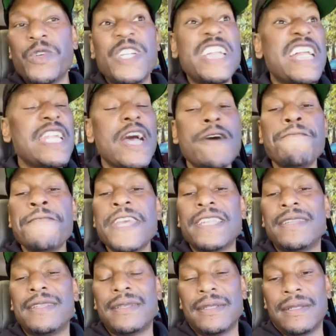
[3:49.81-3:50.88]
None of
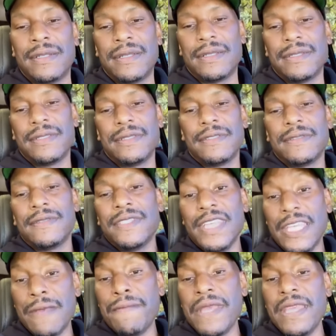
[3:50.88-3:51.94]
it.
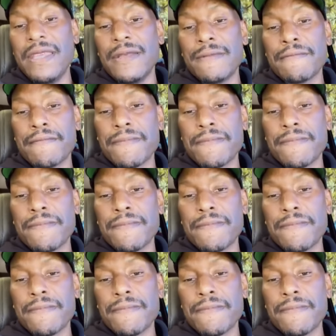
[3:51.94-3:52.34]
You hear me?